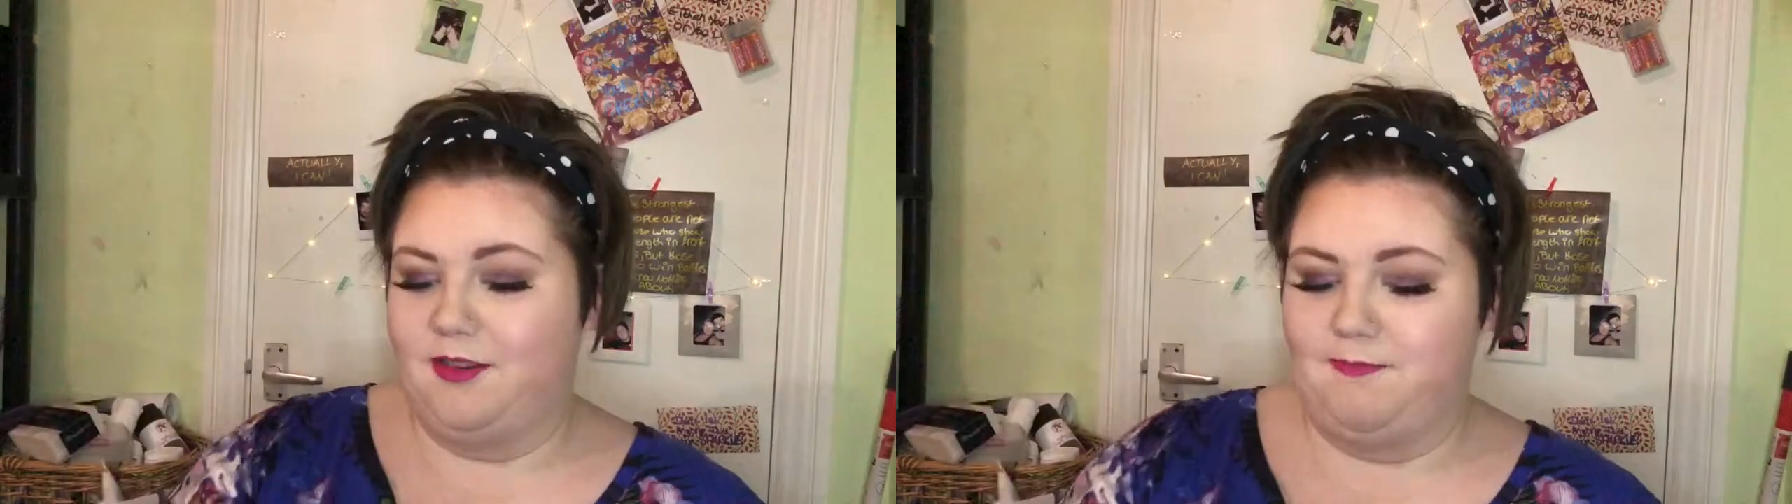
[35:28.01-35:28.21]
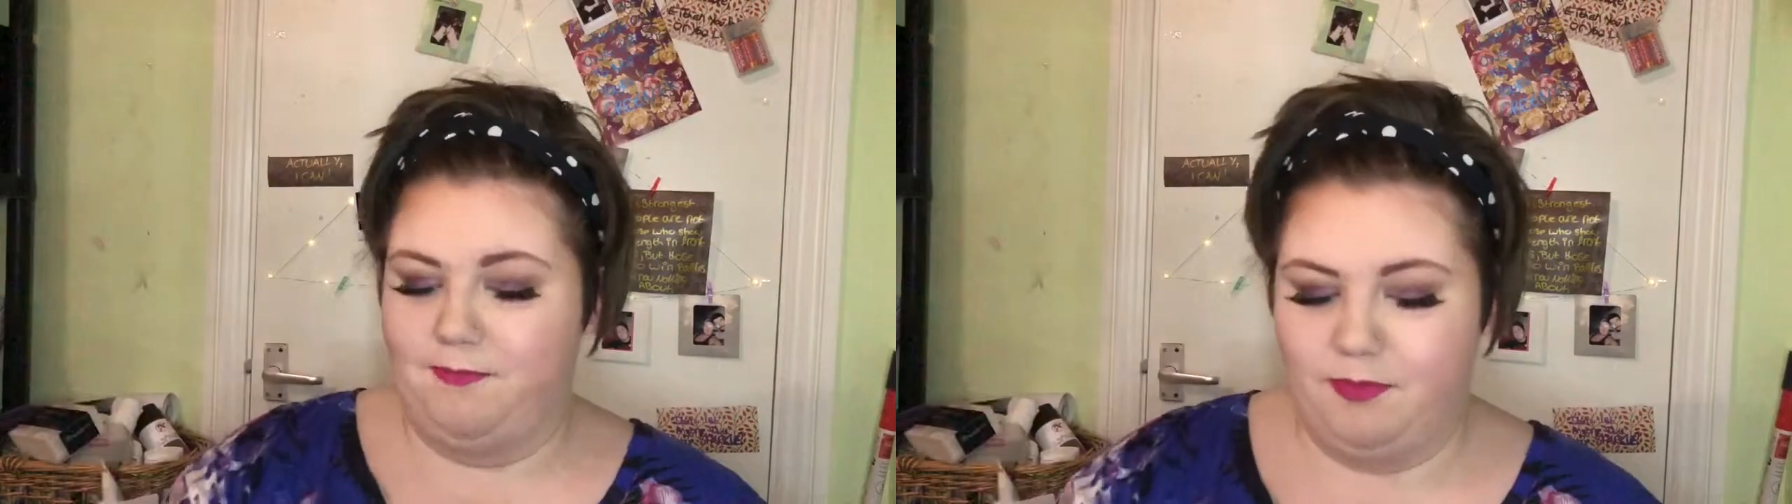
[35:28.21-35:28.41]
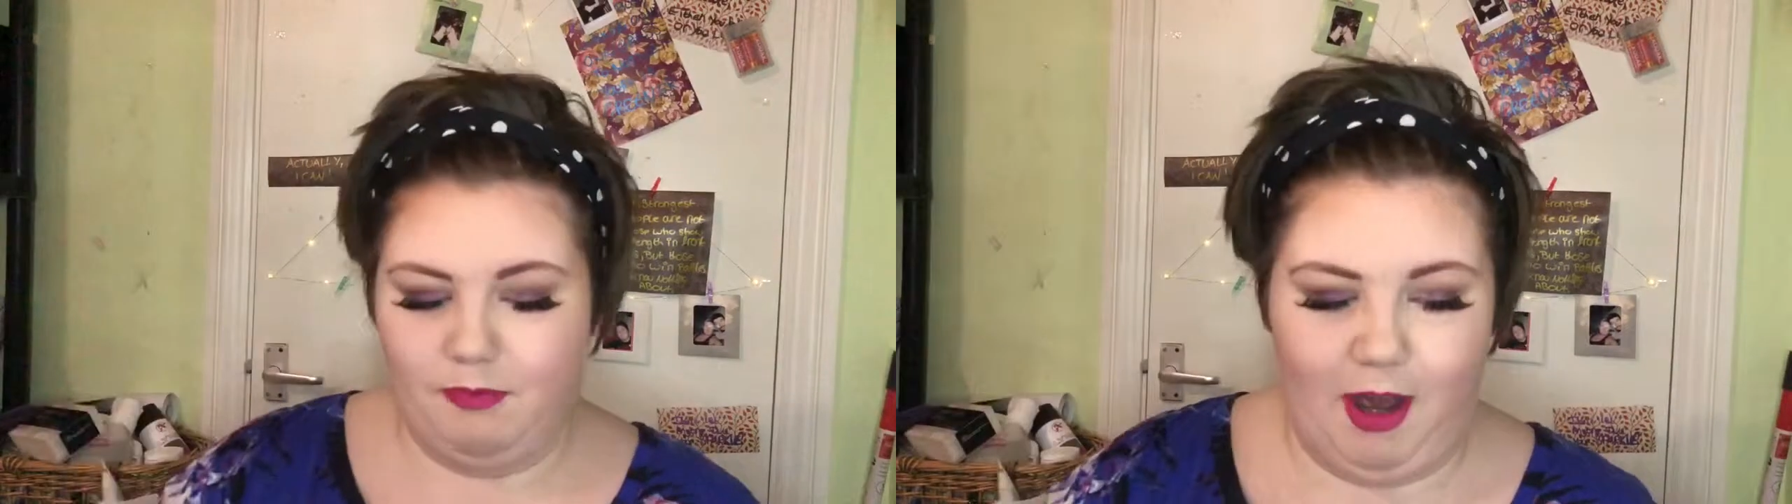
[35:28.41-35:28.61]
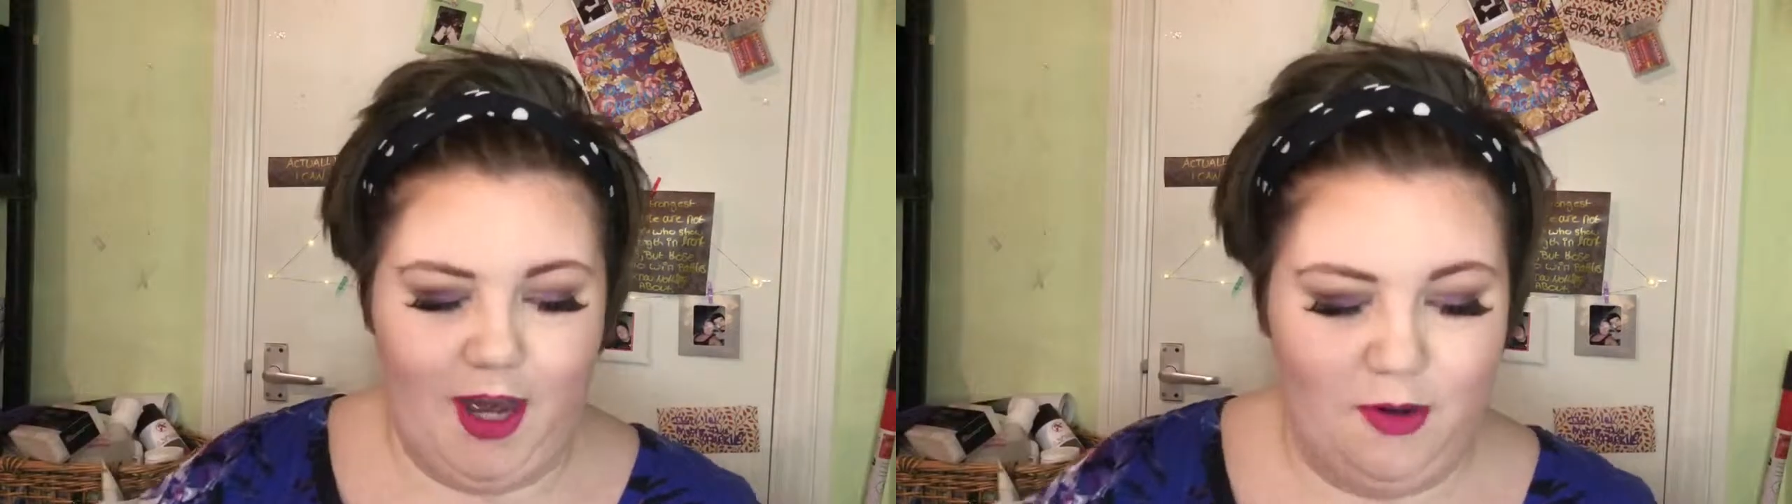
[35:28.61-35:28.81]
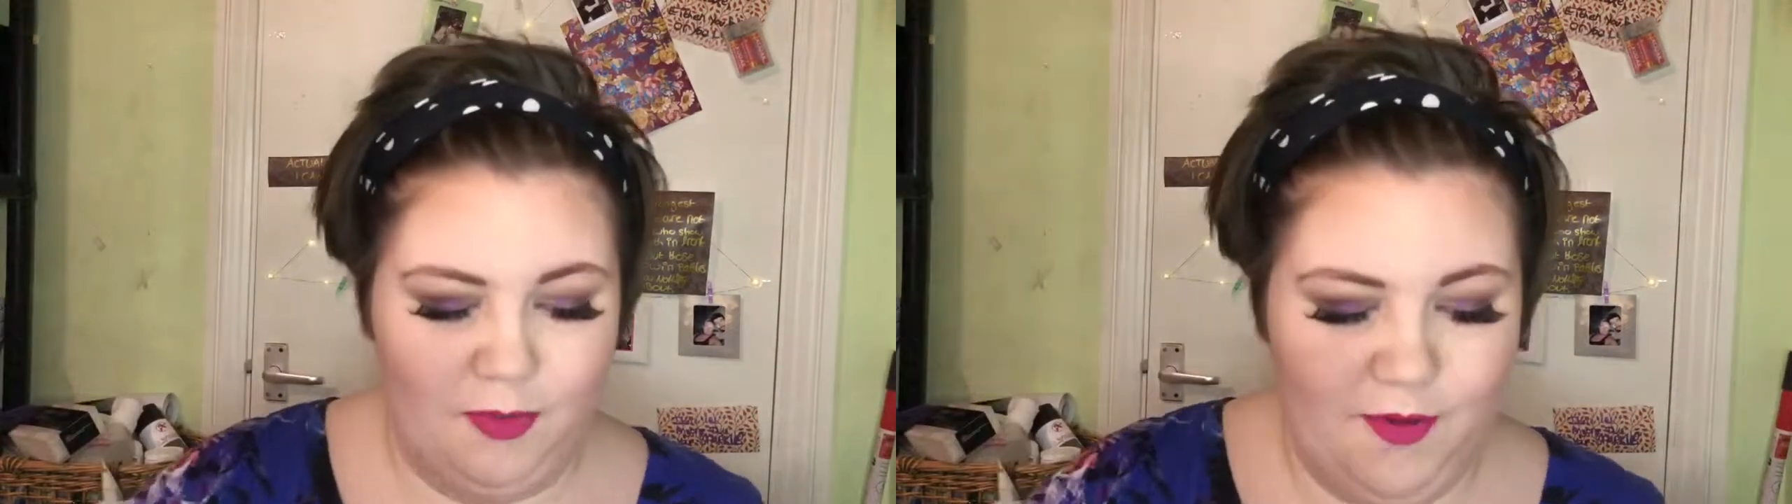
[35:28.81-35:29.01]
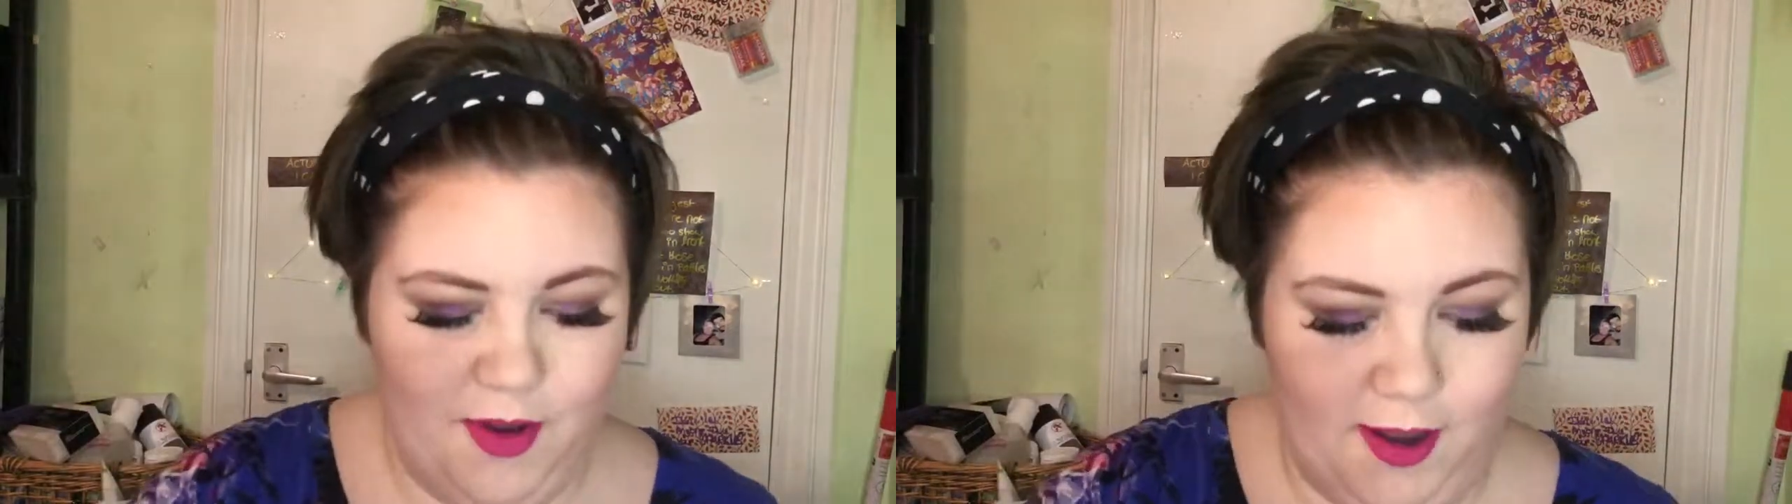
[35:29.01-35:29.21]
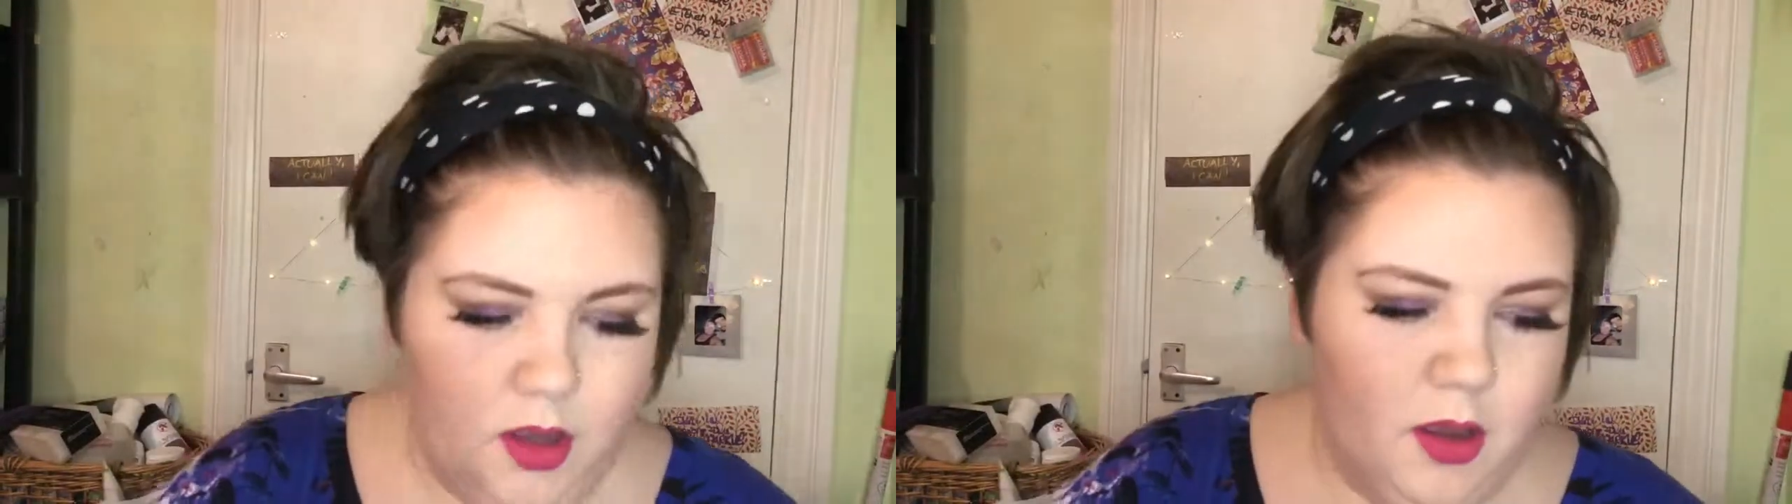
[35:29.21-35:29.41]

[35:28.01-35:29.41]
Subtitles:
a crayon with you.